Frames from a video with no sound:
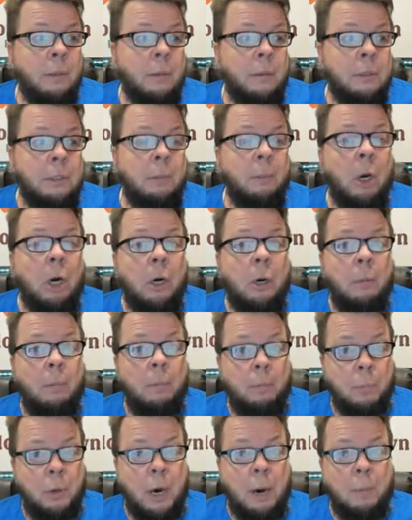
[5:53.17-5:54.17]
similar
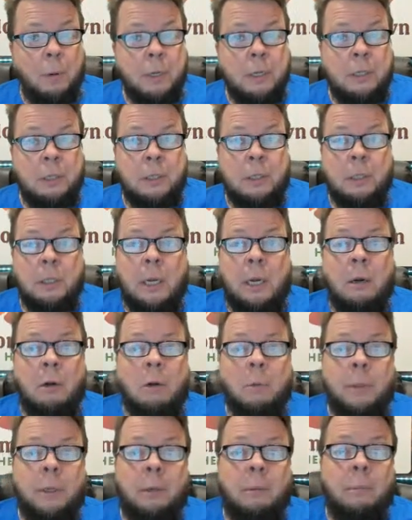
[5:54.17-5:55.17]
properties to the
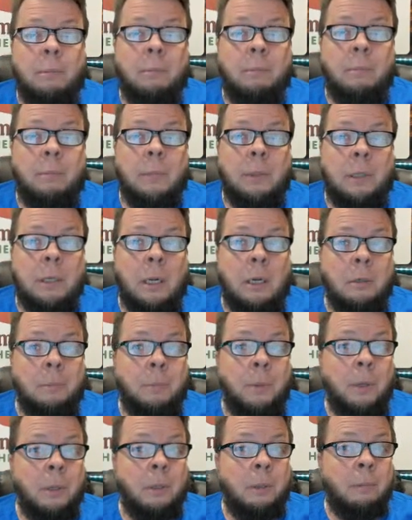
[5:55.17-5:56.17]
alkaline
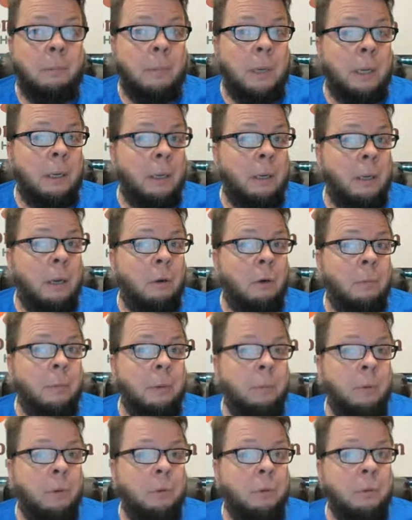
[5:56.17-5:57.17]
Catalpol and
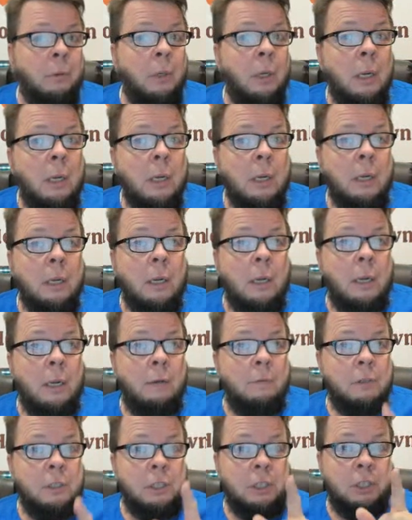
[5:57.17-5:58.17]
alkaline both do. Uh,
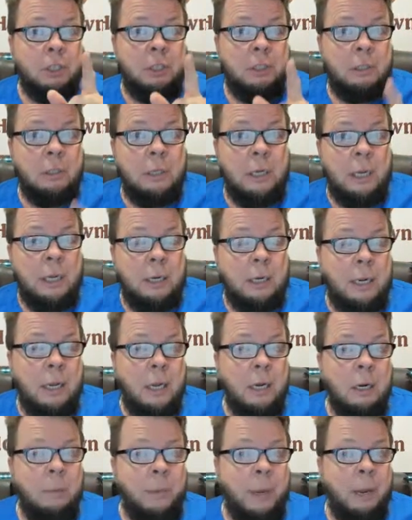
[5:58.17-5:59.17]
Evan just
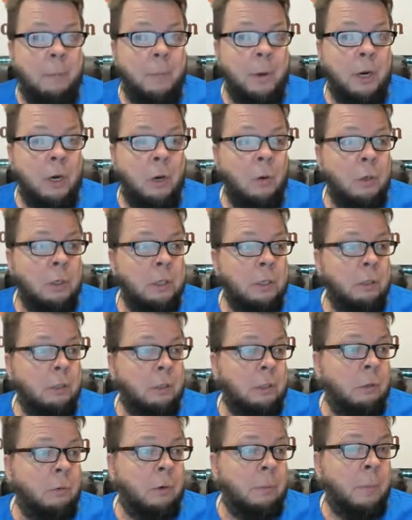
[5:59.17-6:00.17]
hung me up a note
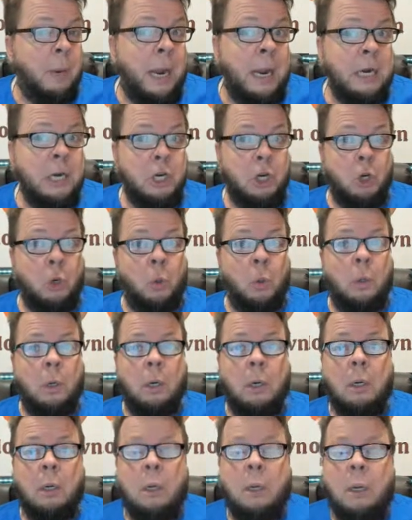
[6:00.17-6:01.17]
to remind
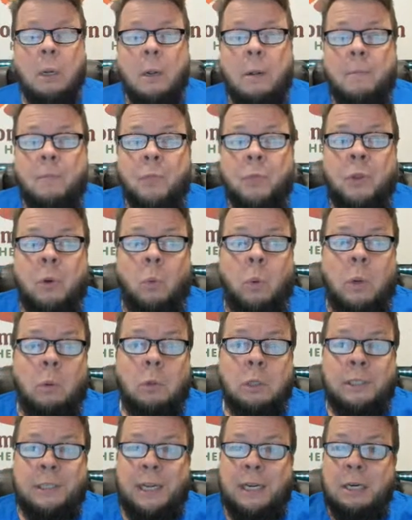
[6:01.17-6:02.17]
you that we
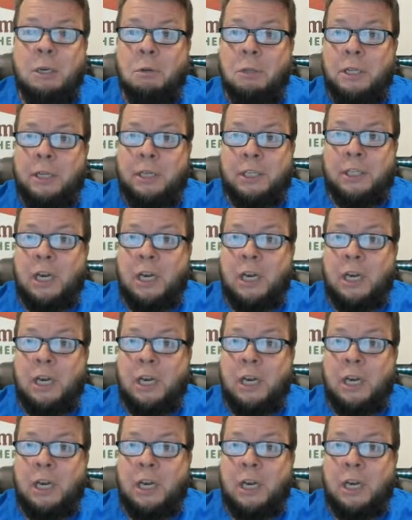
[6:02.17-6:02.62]
will send you these